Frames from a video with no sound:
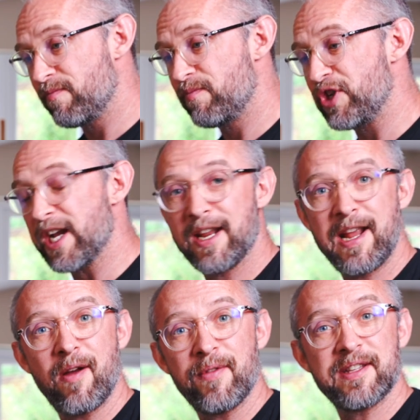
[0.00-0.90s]
check it
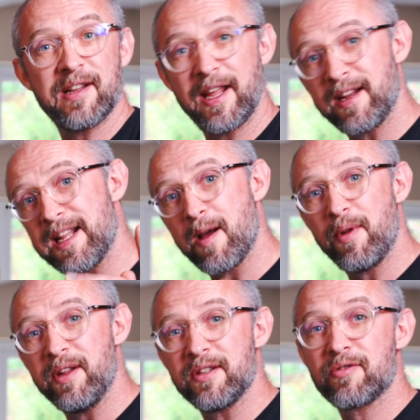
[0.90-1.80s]
out. There's a link
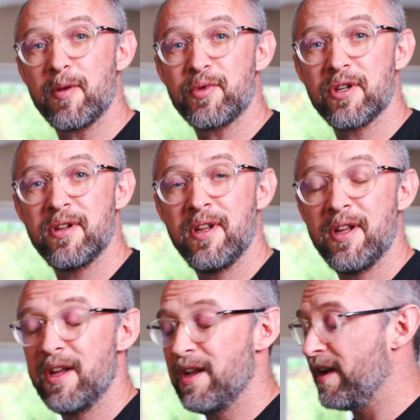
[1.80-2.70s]
down in the description.
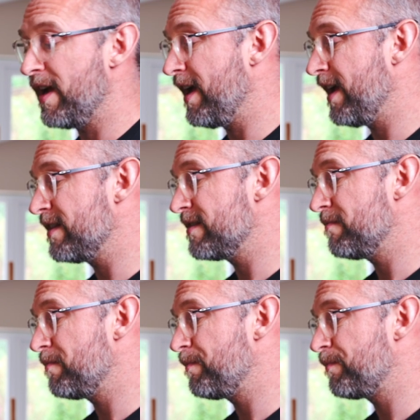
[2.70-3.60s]
And
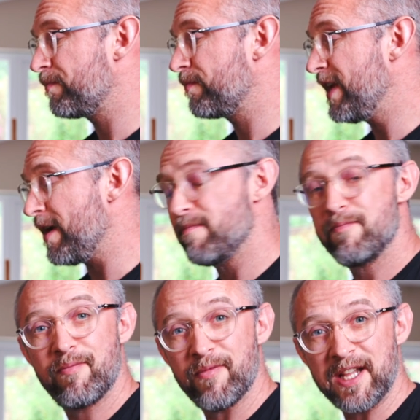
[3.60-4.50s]
yeah,
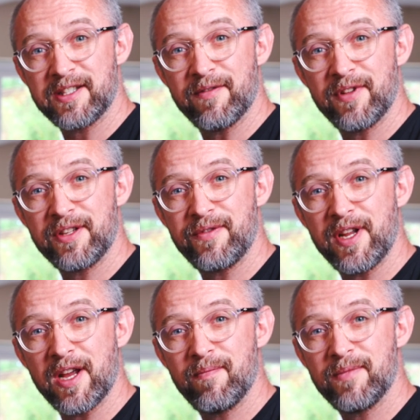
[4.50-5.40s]
that's it for this
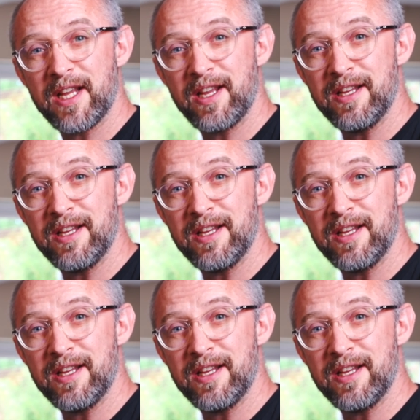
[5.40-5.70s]
video. Take it